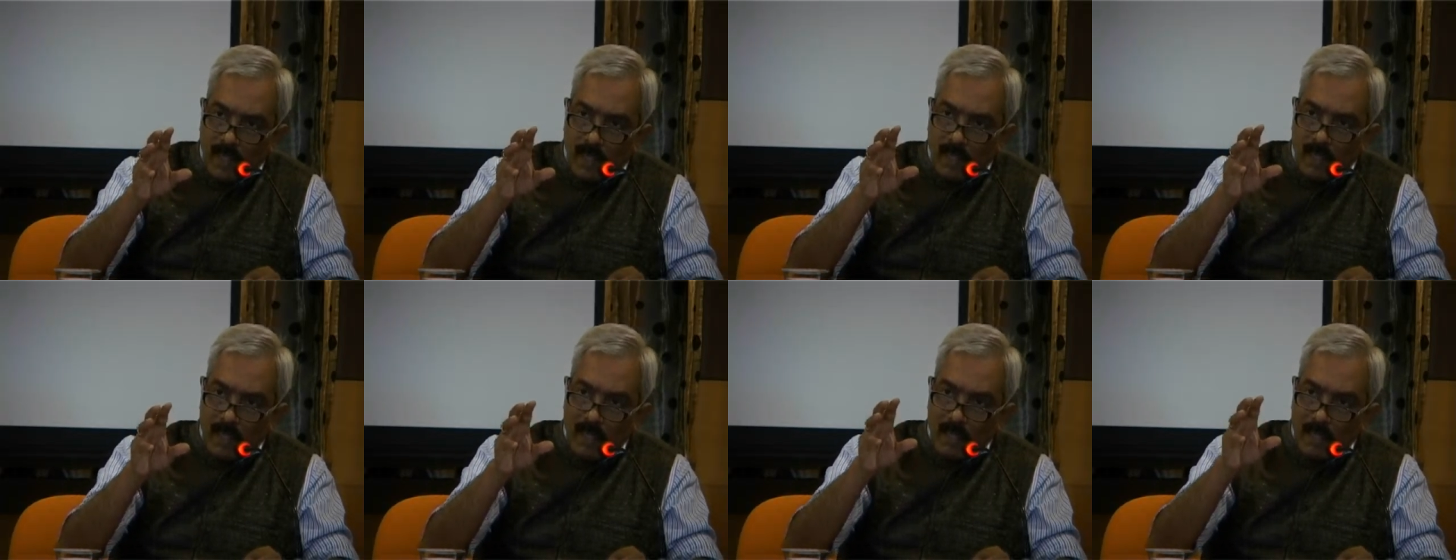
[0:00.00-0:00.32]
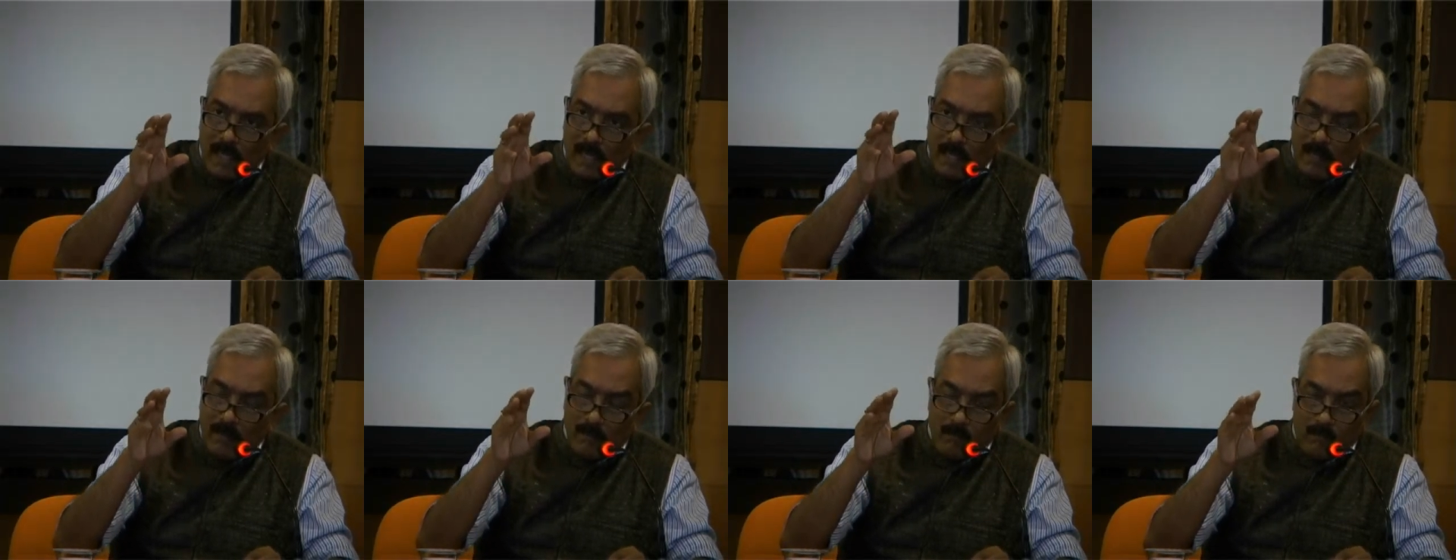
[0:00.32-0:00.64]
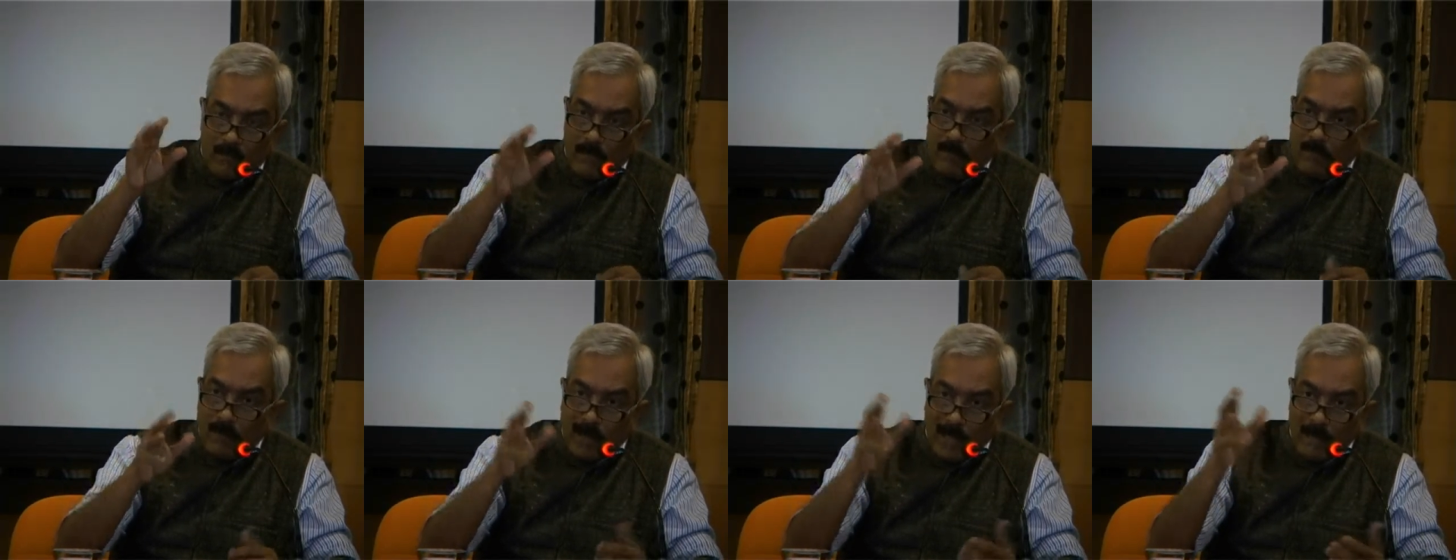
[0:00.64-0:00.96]

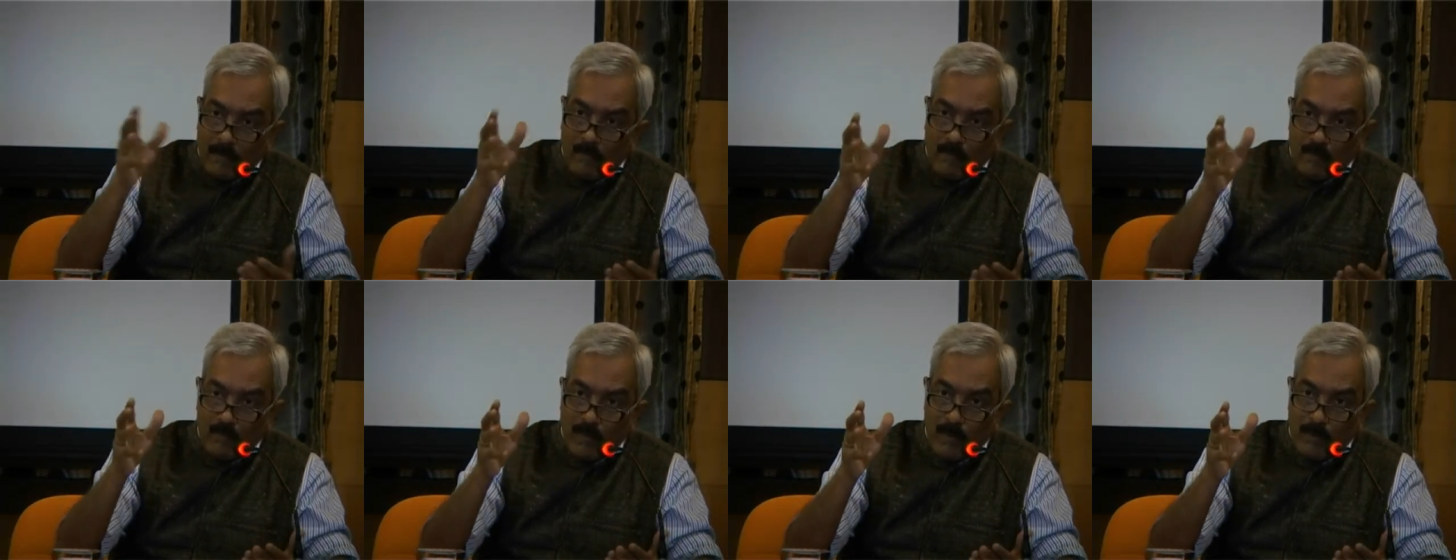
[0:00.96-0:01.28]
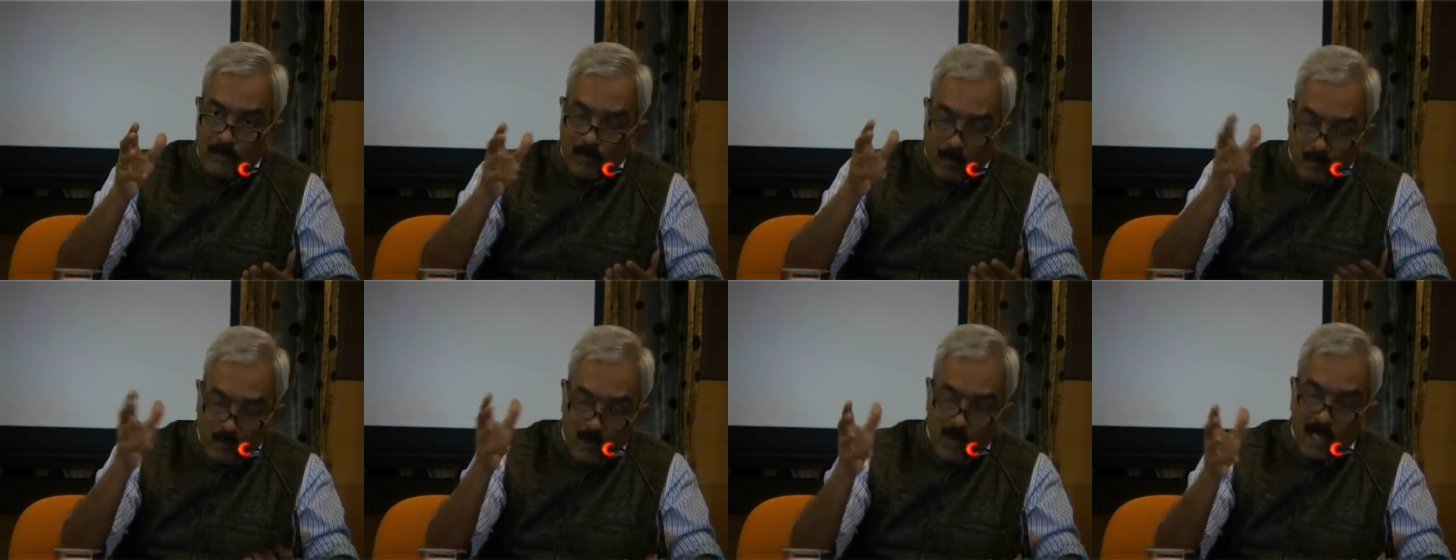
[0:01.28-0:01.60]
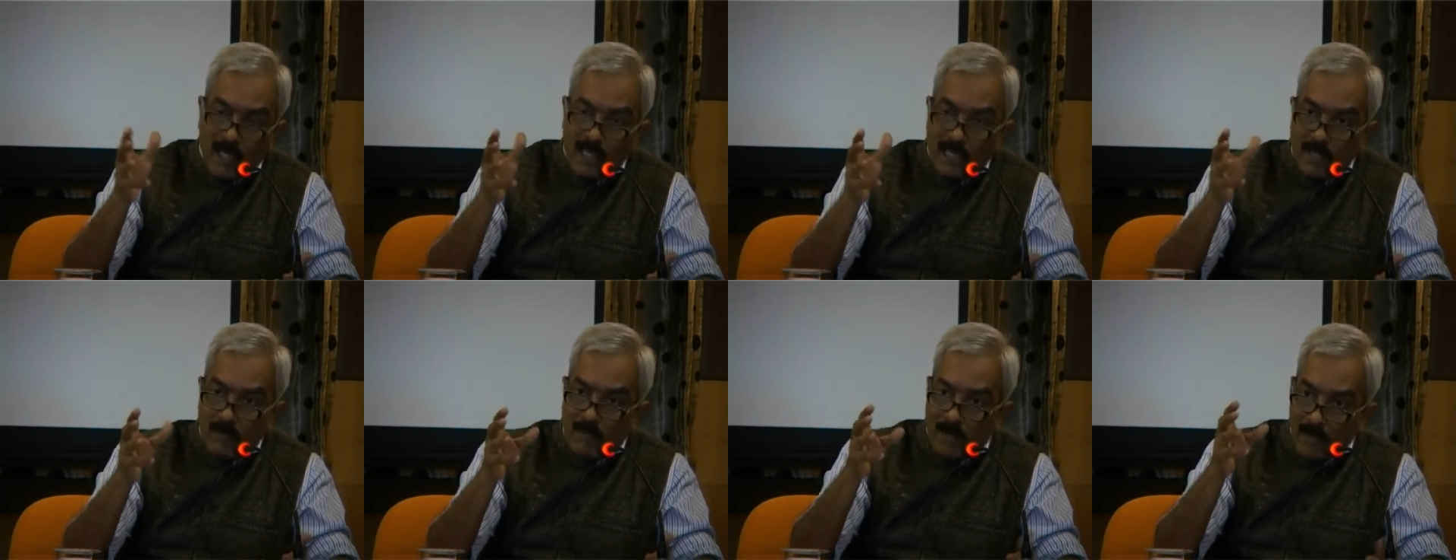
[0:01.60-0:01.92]
If I be
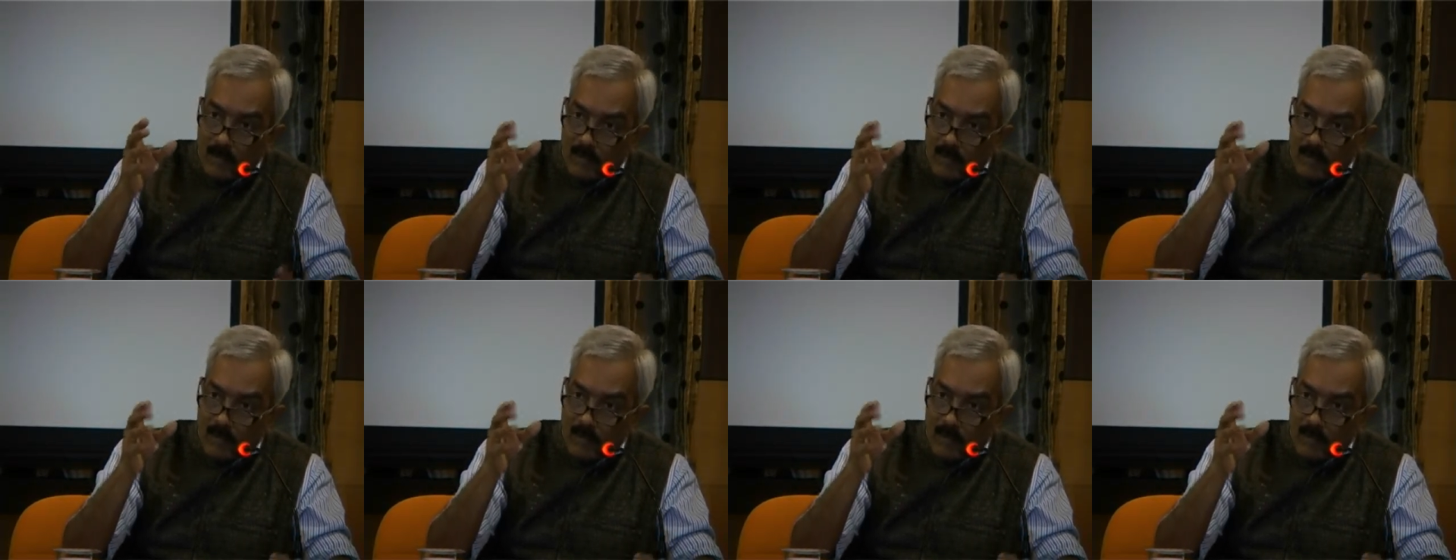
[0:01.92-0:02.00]
provocative,